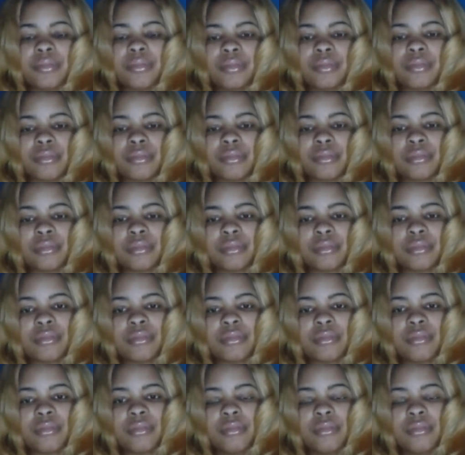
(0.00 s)

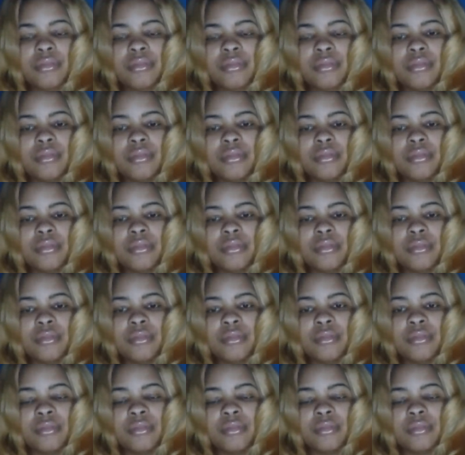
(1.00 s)

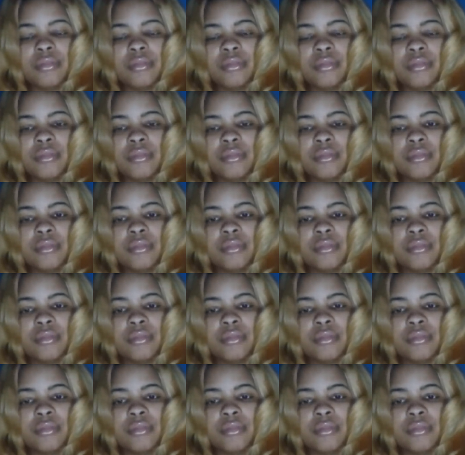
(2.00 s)

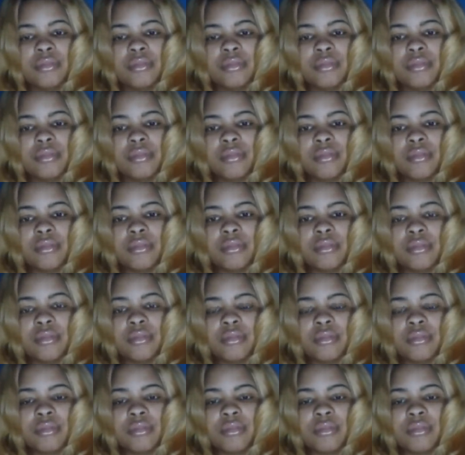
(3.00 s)
Nothing is said.